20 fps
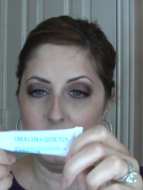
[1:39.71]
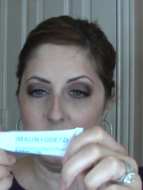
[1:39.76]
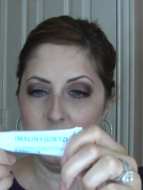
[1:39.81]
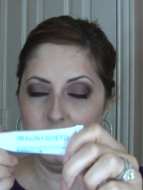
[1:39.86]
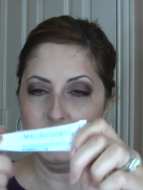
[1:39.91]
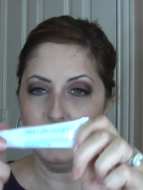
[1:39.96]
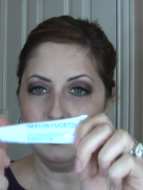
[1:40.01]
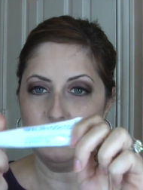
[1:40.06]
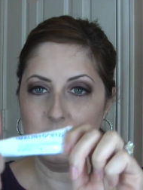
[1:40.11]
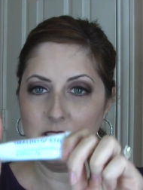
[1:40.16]
I
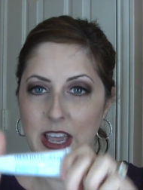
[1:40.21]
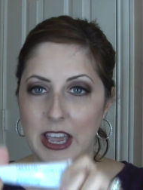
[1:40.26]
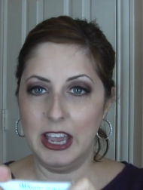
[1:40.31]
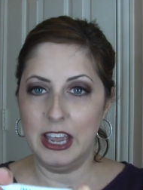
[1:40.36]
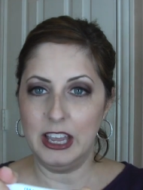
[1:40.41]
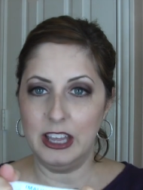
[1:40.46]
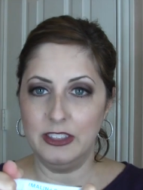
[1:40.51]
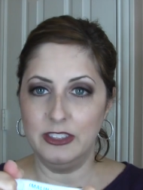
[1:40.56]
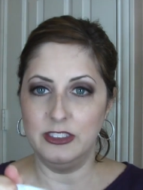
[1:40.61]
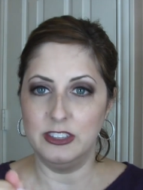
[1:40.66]
think I've
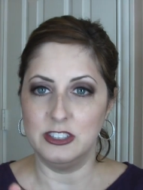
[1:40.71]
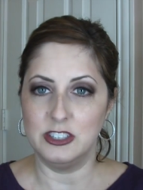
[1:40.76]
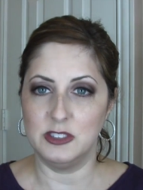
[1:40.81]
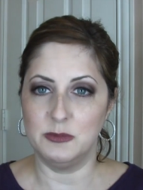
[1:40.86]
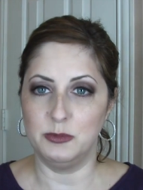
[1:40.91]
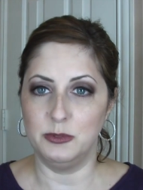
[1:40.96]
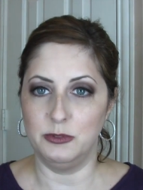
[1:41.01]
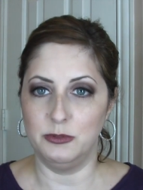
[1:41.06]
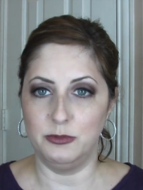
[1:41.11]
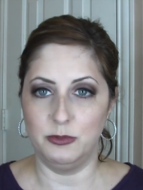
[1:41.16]
had
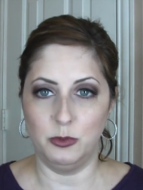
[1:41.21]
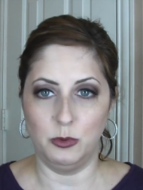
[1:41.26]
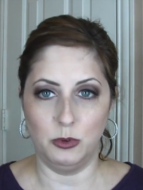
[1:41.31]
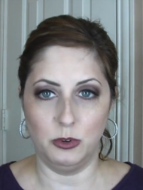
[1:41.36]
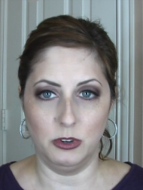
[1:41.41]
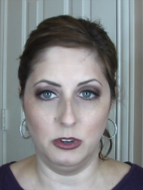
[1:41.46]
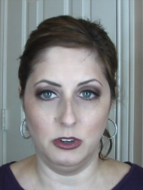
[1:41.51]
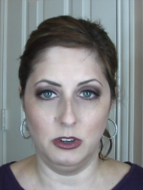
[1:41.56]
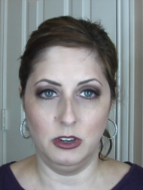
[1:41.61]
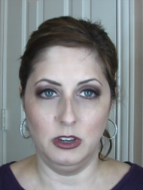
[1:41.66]
this
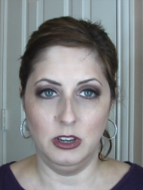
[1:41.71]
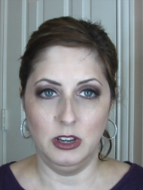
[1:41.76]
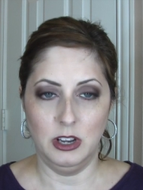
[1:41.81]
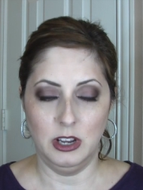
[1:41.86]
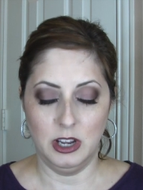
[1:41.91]
before.